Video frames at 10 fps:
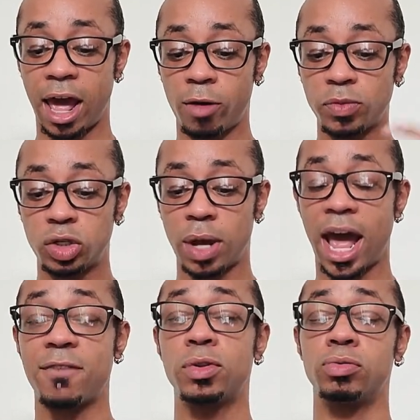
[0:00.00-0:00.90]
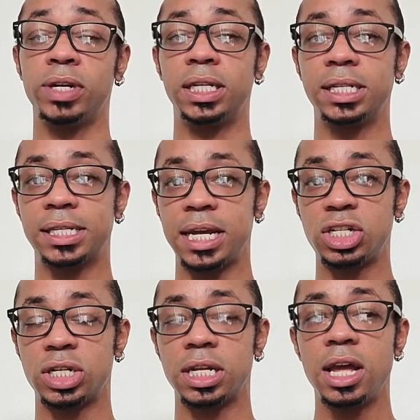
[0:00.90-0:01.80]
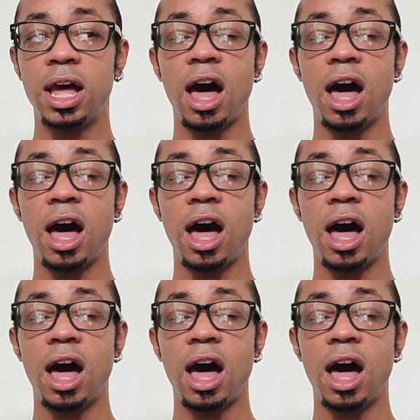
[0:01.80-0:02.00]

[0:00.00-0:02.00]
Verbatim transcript: helped you have the realization